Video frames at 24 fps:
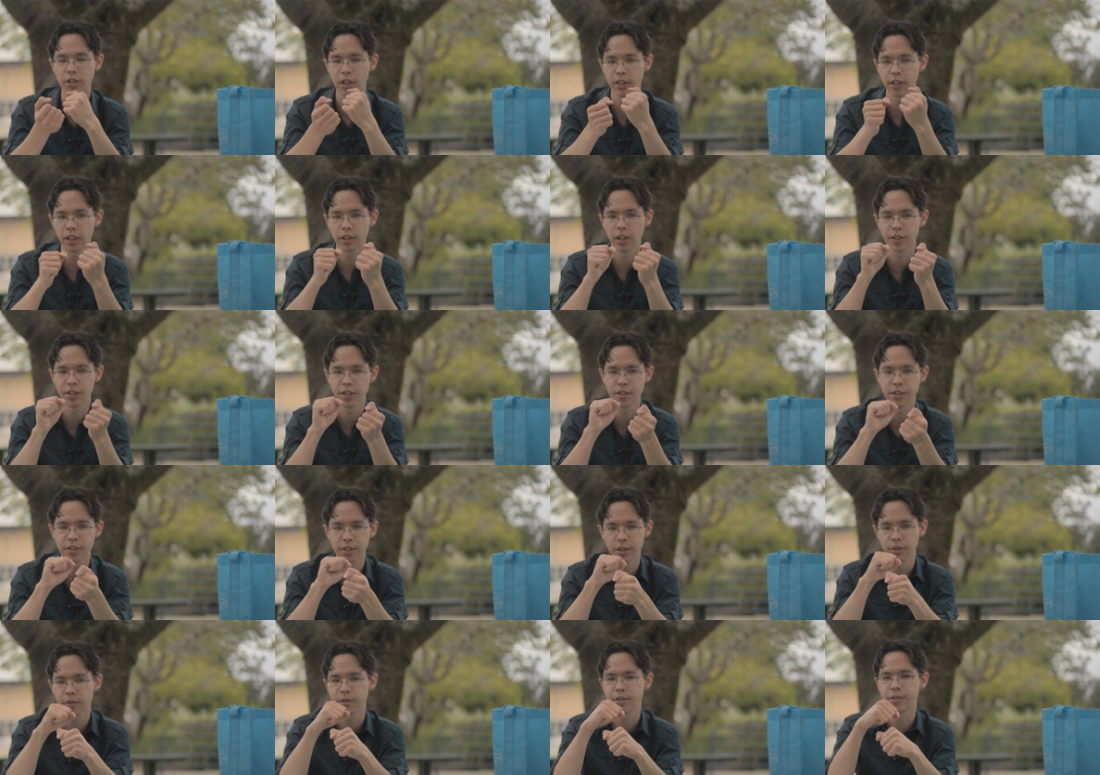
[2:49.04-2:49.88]
other because there's
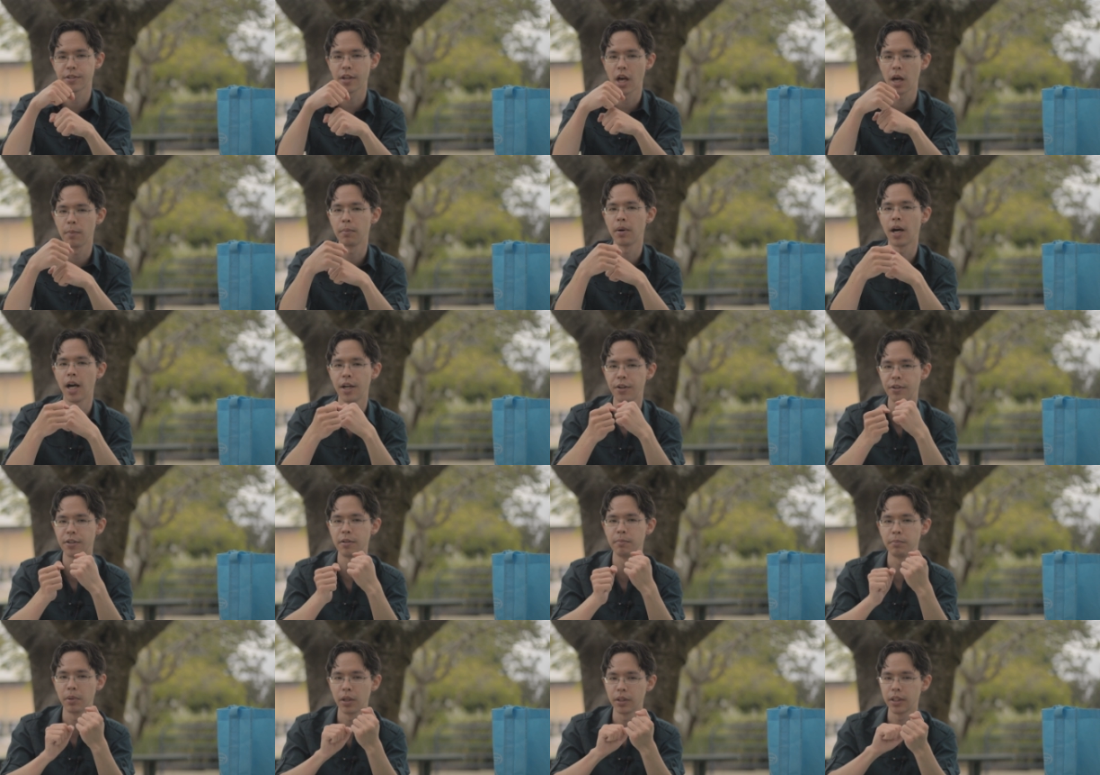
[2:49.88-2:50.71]
still some
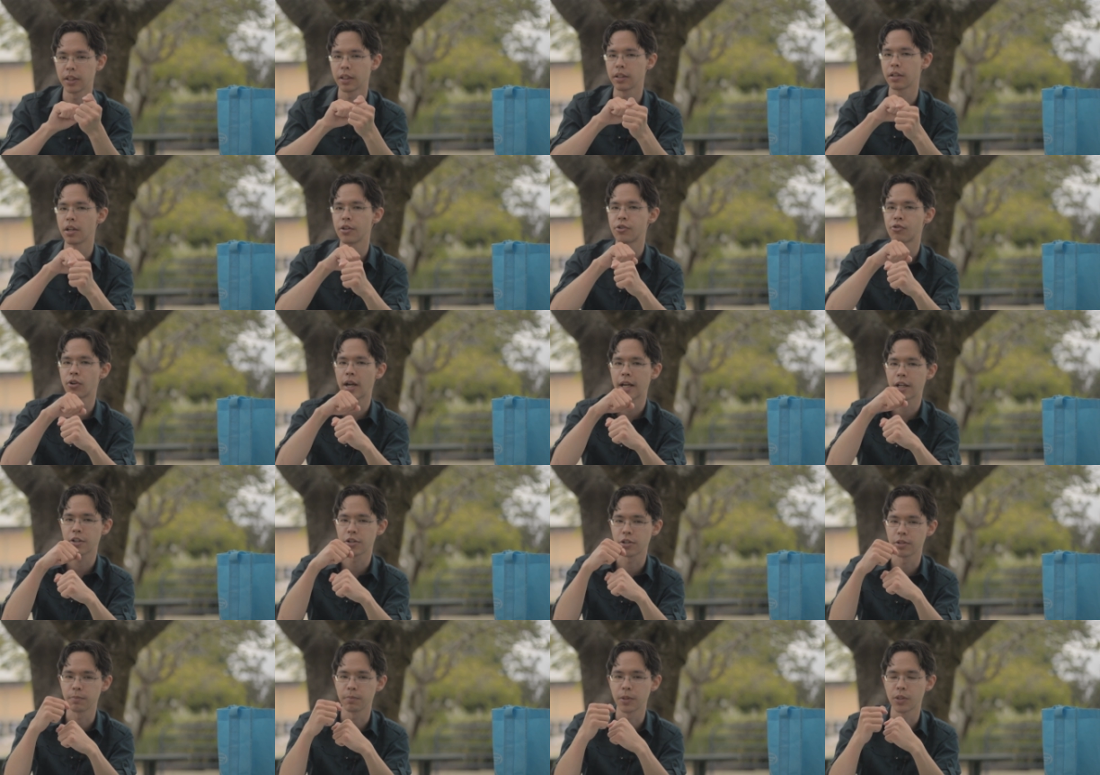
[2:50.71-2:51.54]
hydrogen bonding
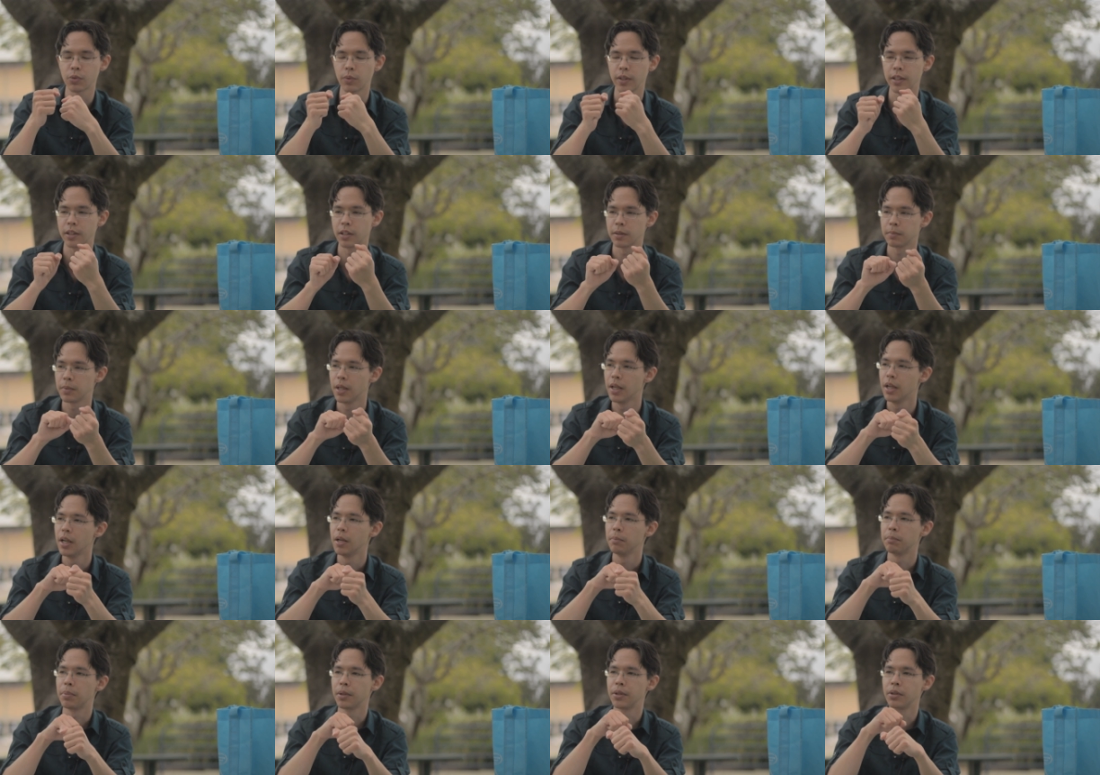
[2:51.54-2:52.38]
attraction between them,
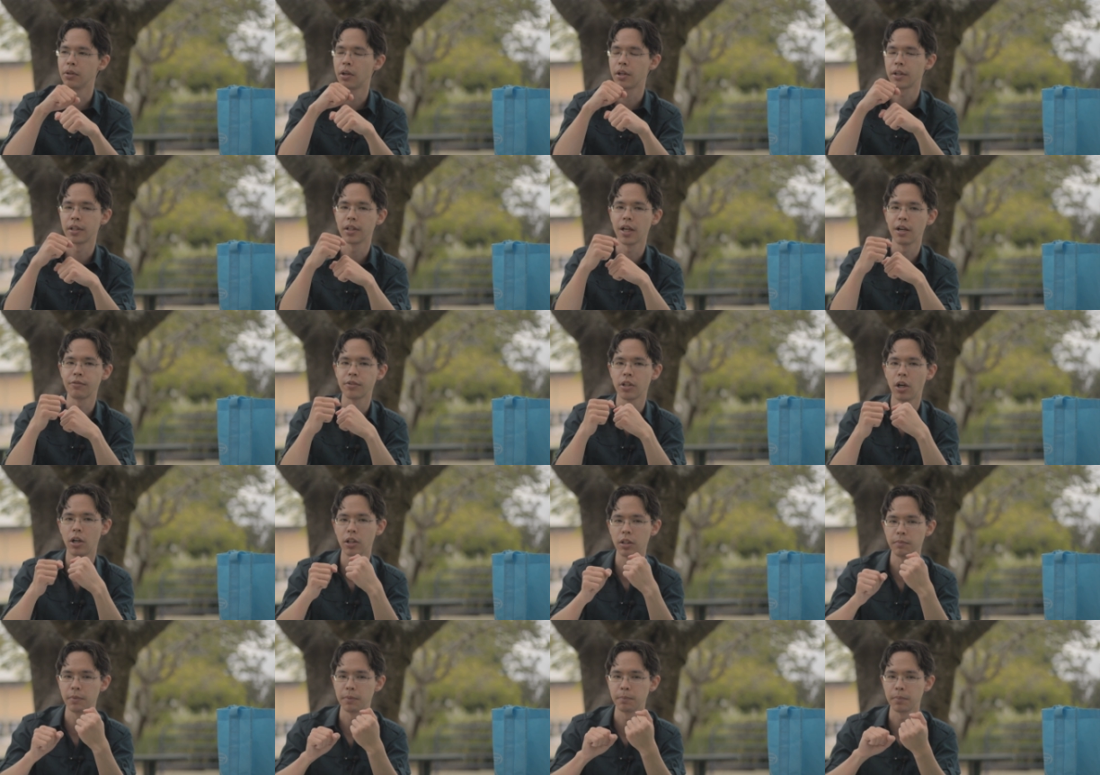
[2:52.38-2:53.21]
but not enough to
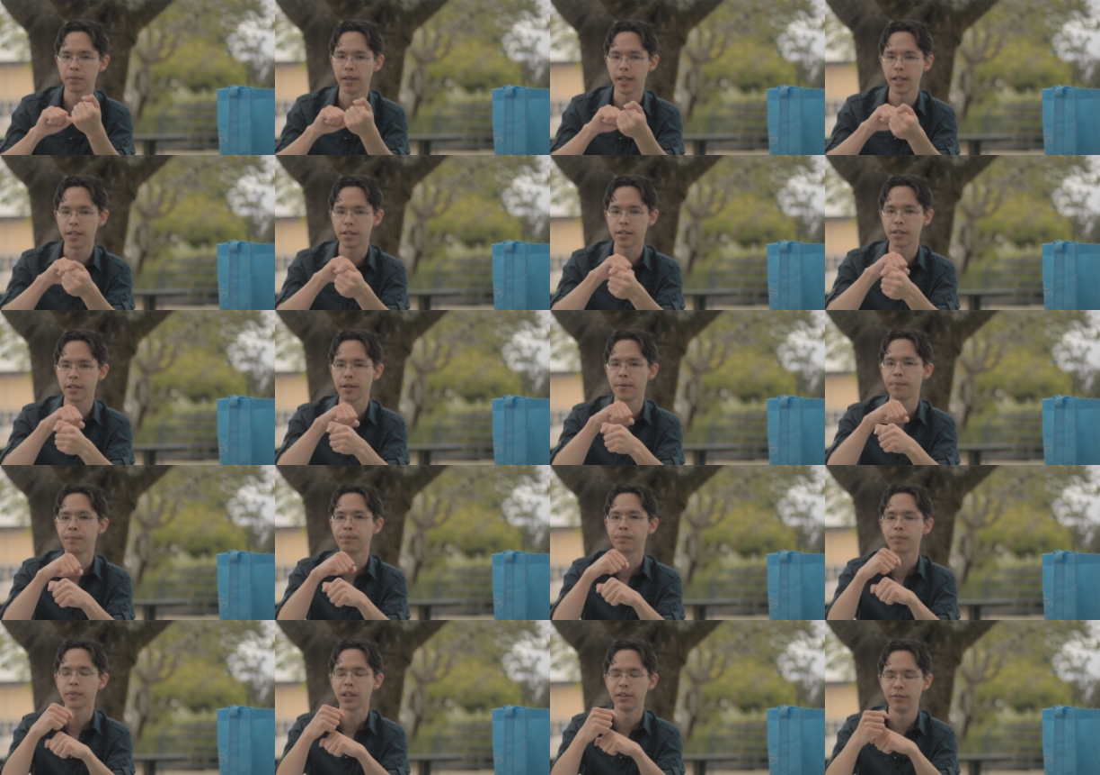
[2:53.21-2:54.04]
hold them in place.
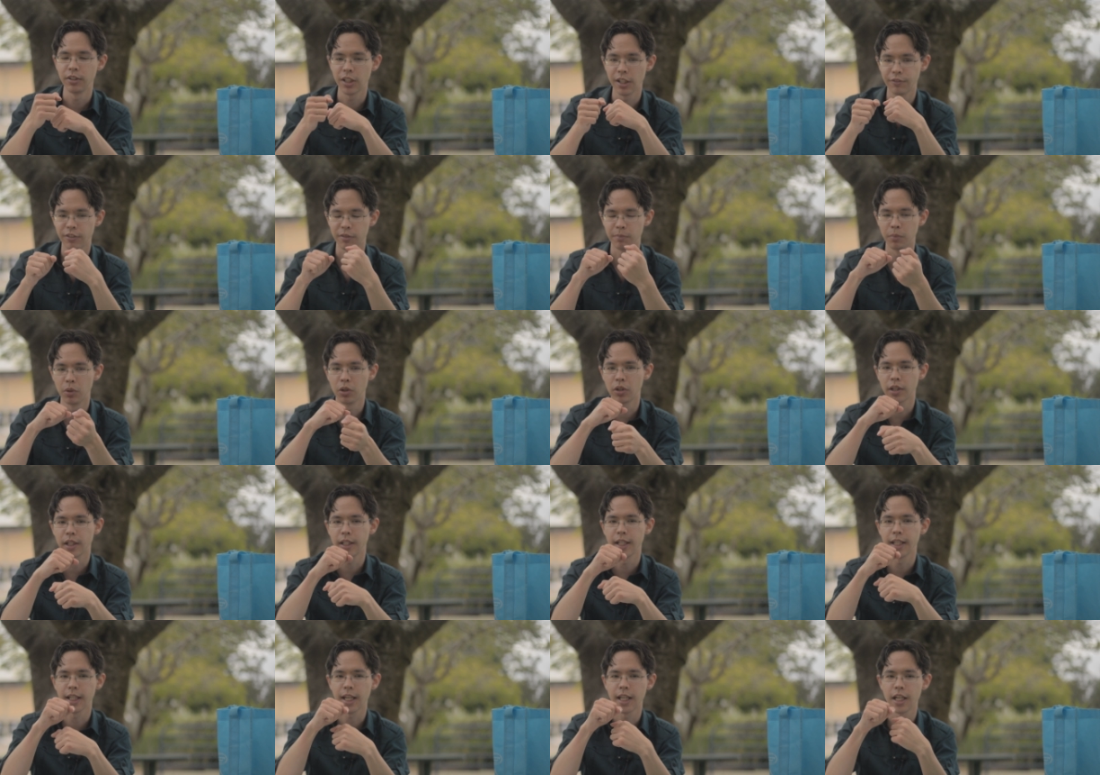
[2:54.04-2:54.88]
If you give it more
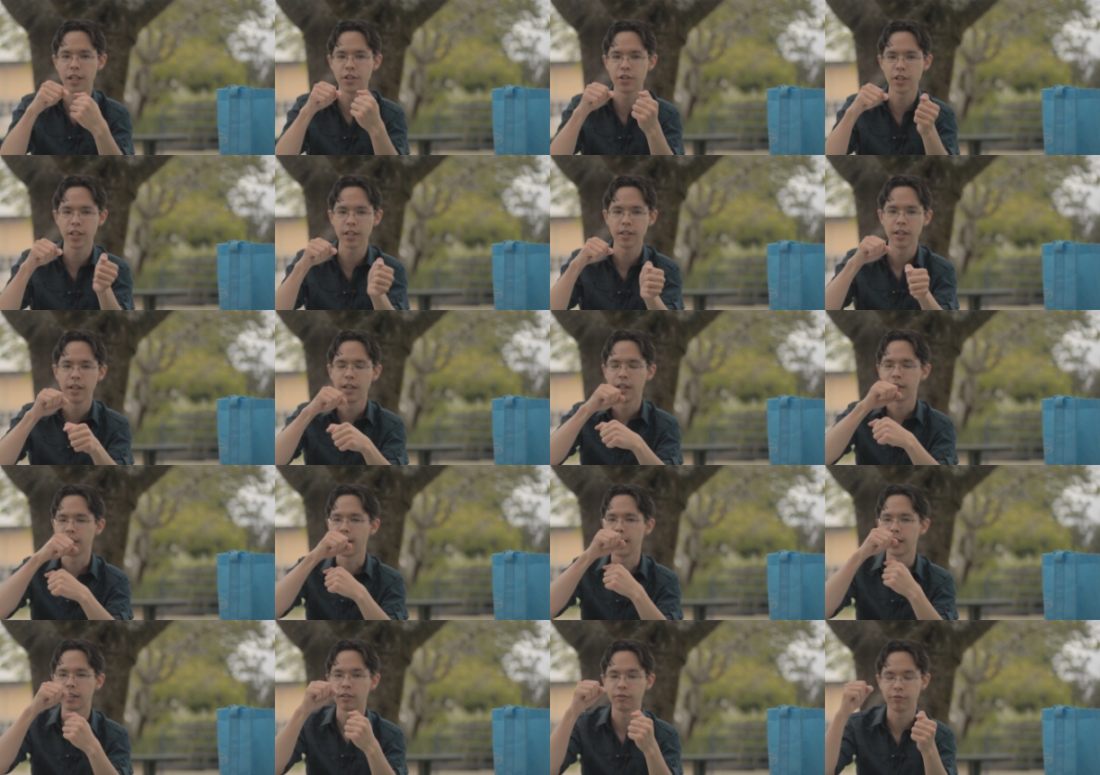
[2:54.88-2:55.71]
kinetic energy,
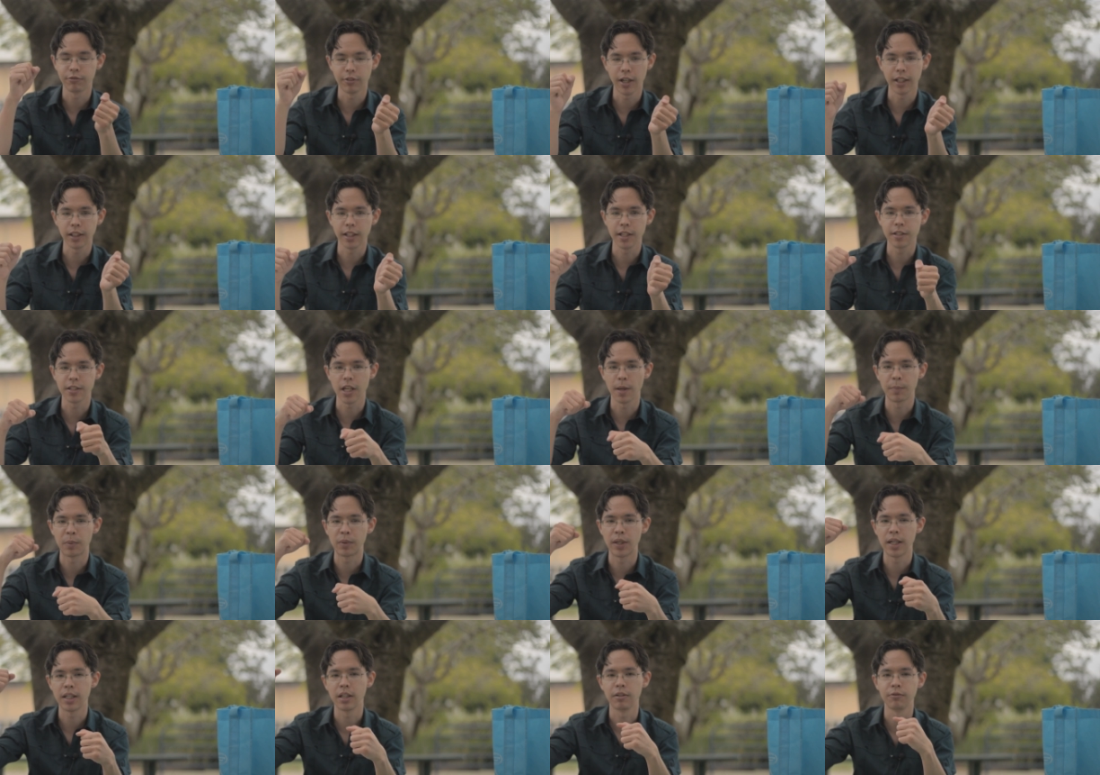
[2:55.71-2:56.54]
they can finally
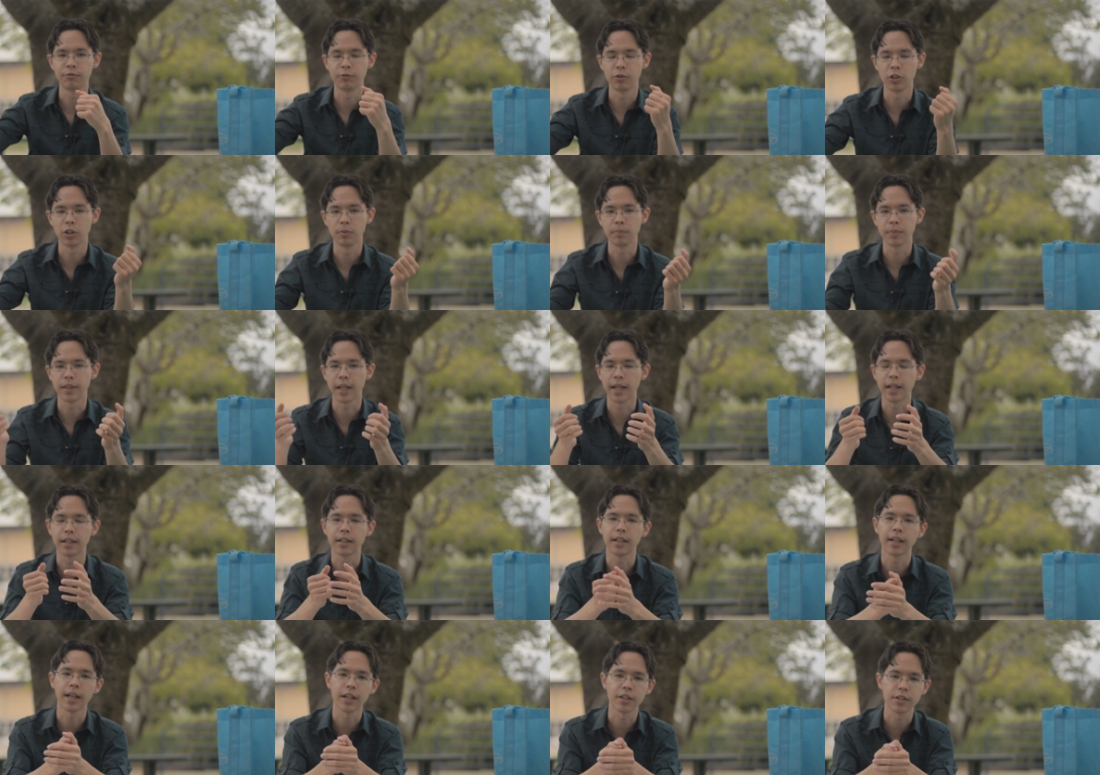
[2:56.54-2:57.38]
separate and form
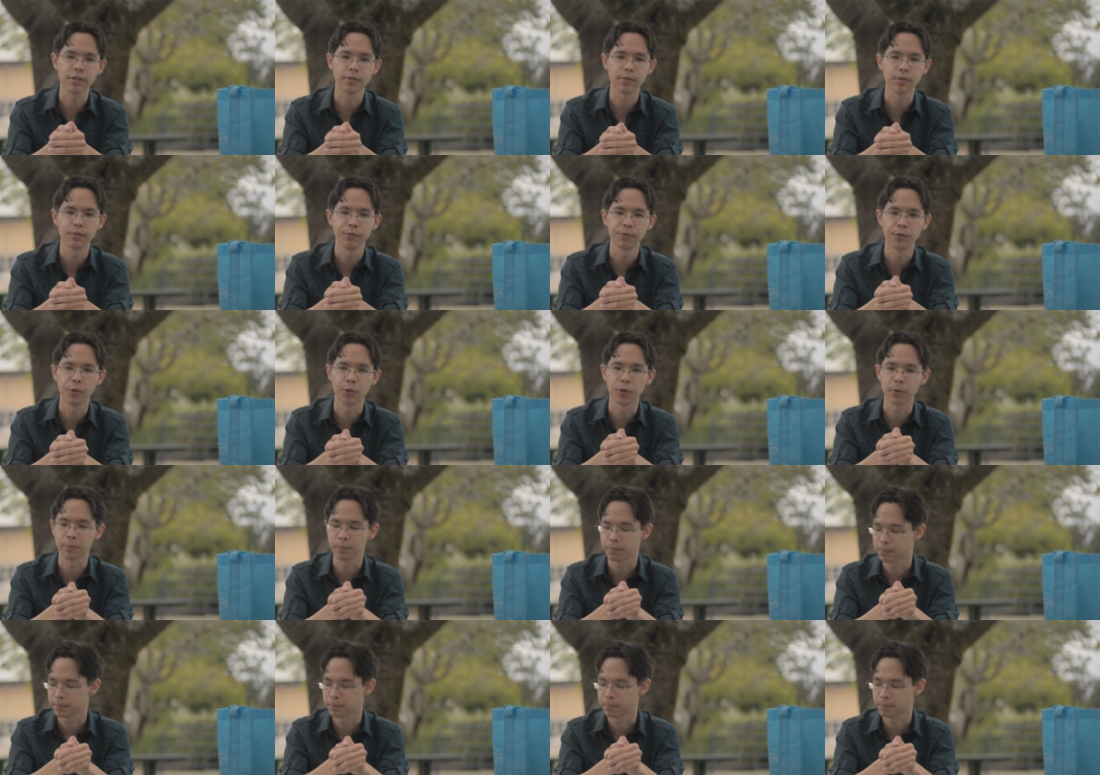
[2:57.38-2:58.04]
that gas form.